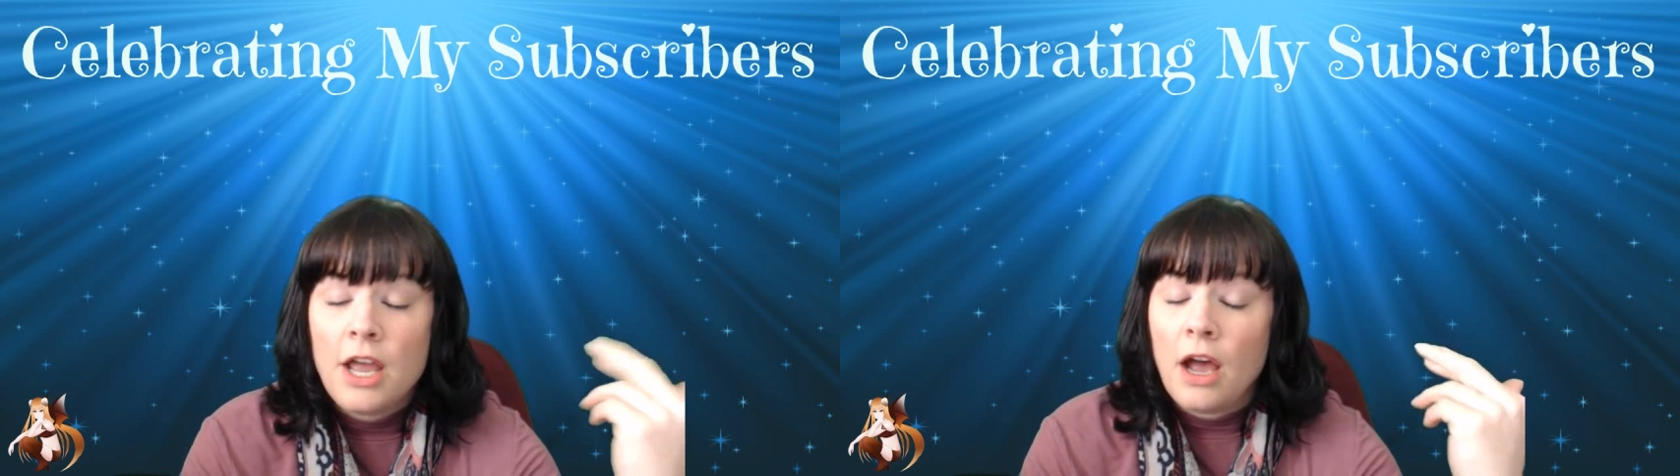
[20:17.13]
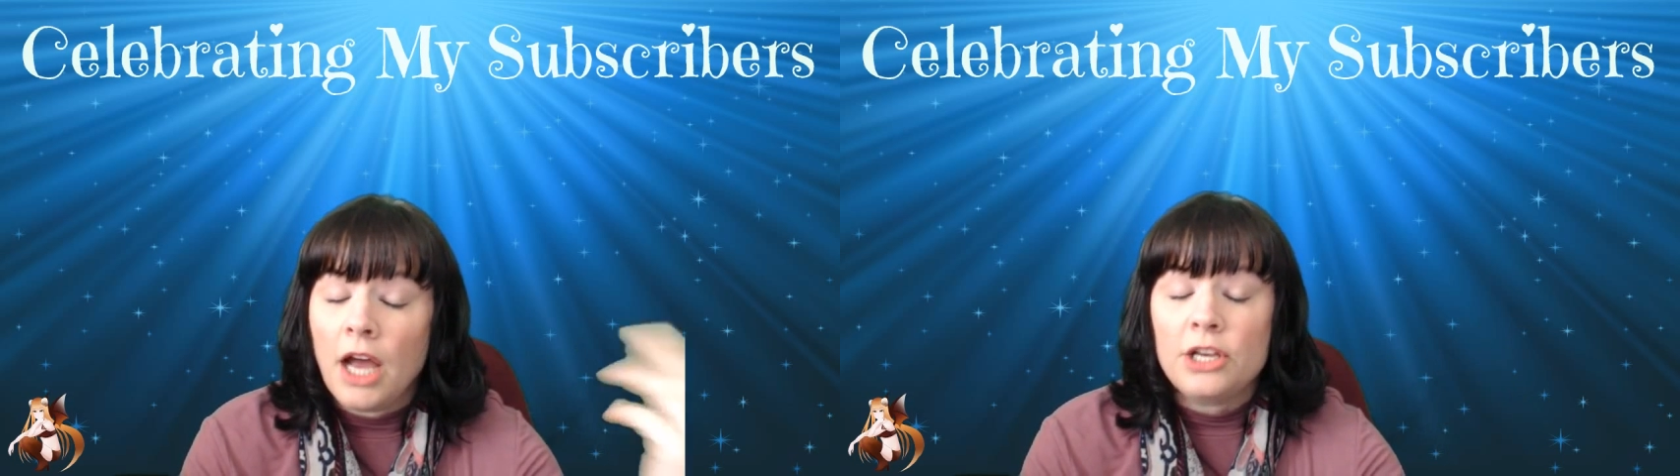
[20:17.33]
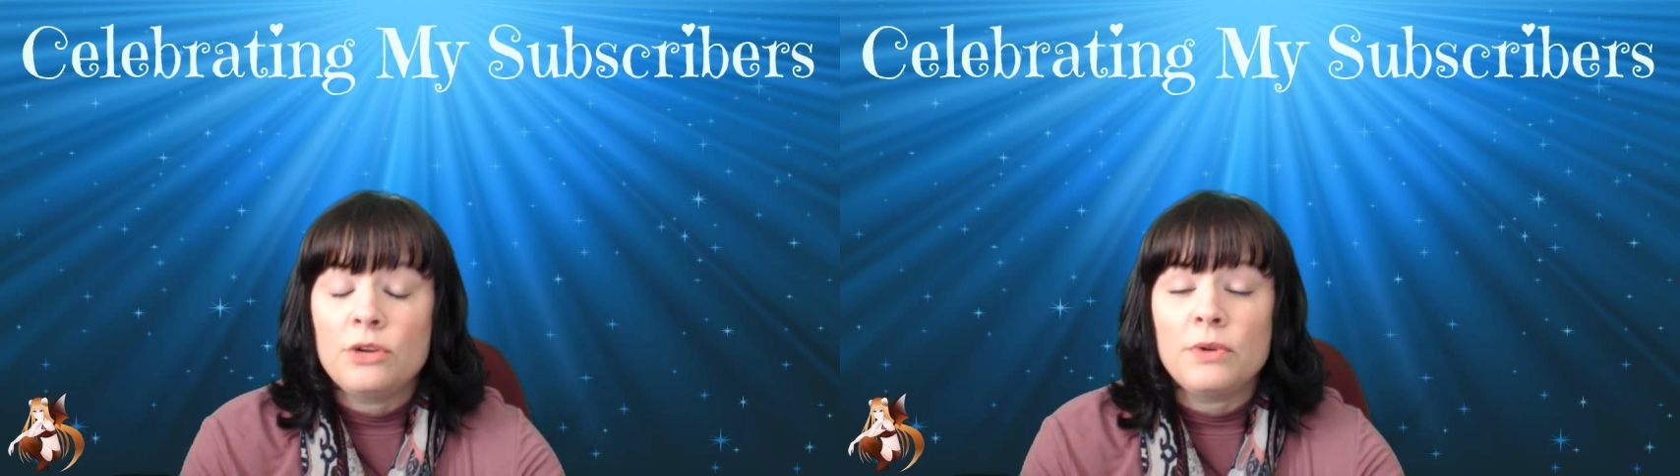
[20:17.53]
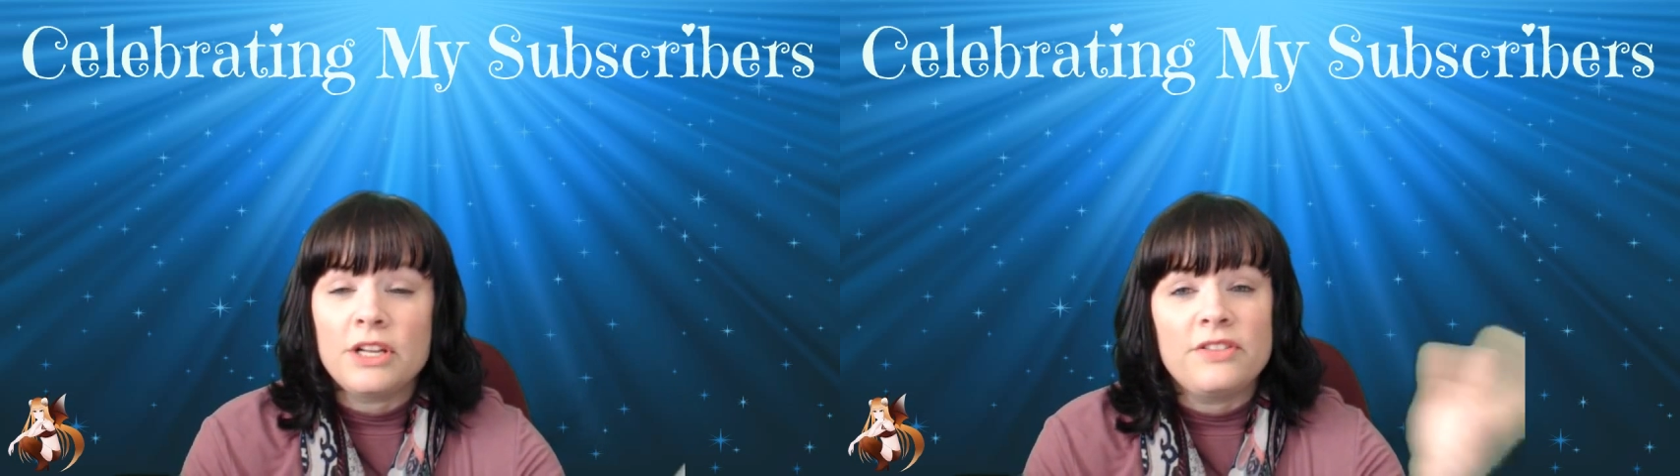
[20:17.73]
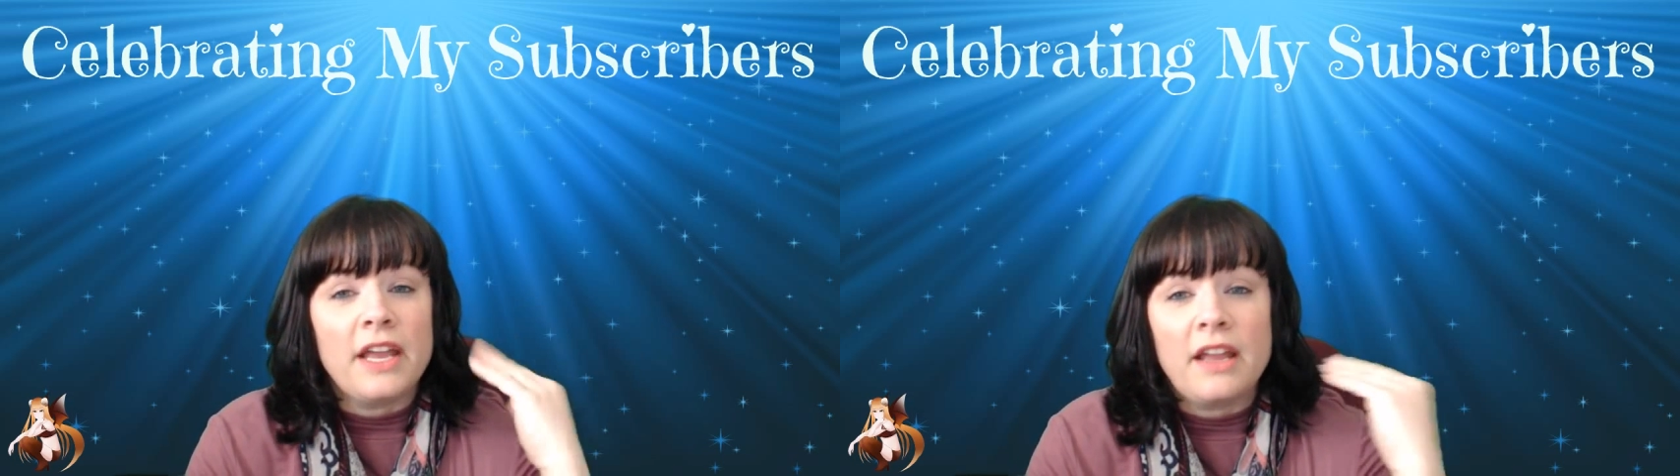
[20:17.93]
I do want to
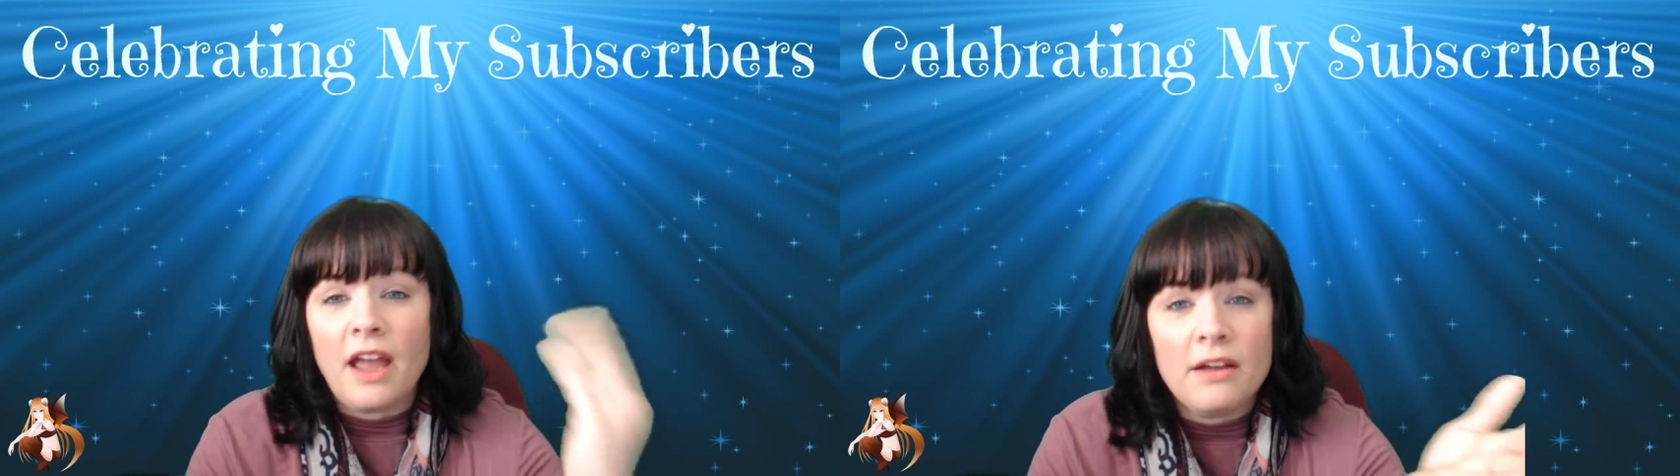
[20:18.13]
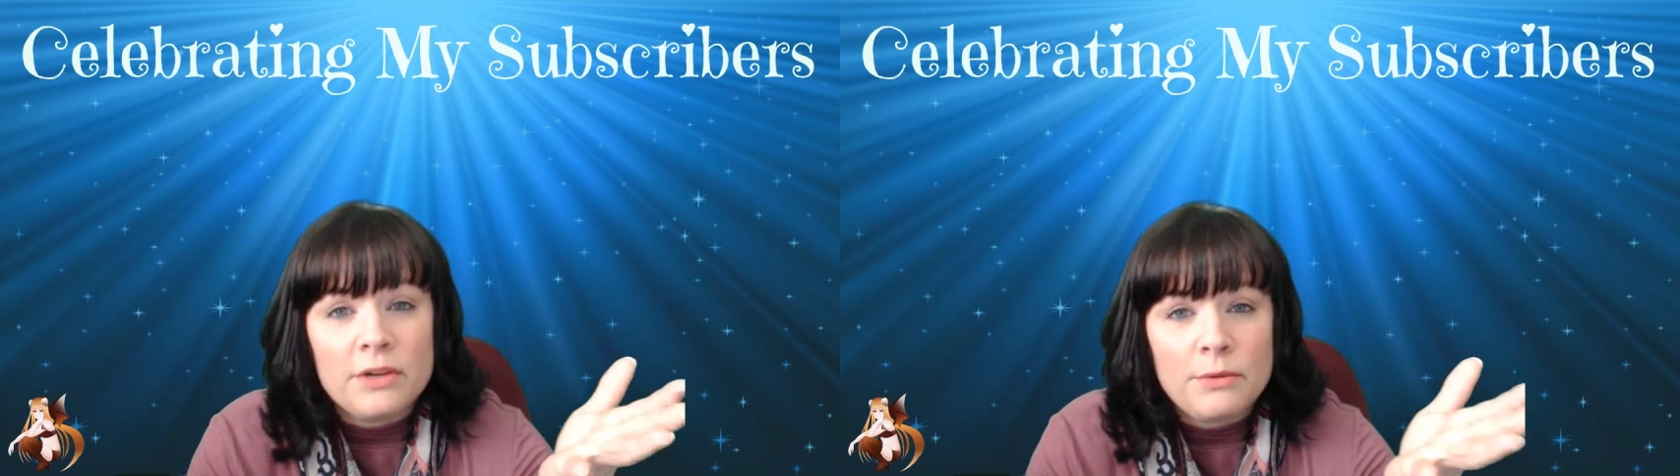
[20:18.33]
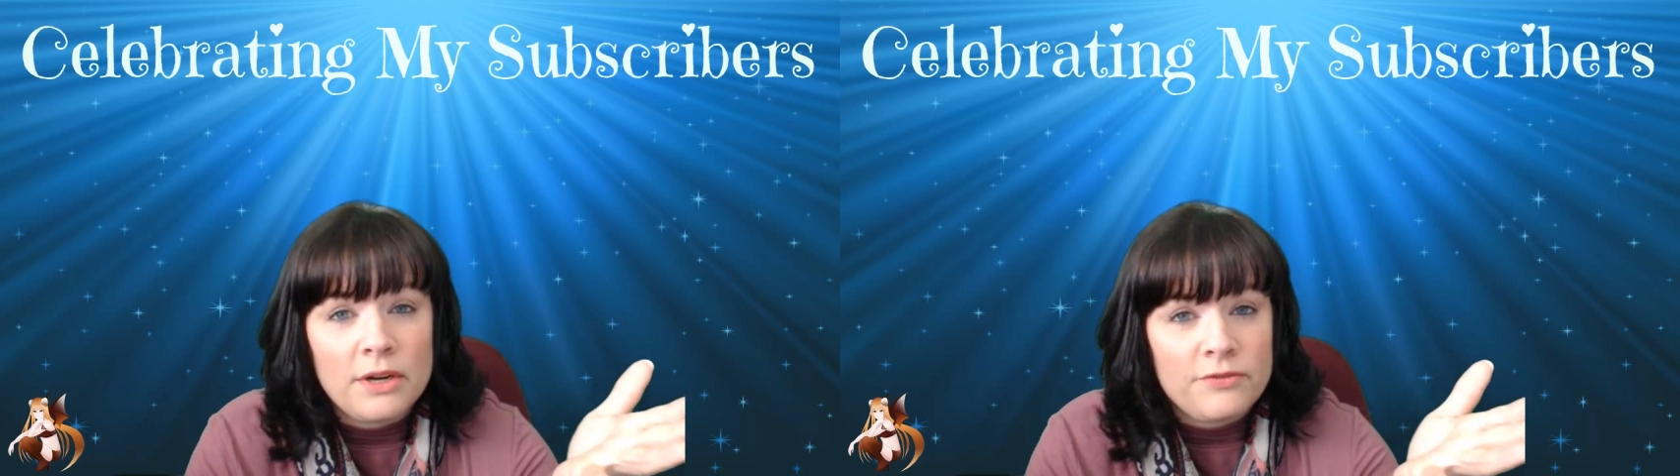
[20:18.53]
thank everyone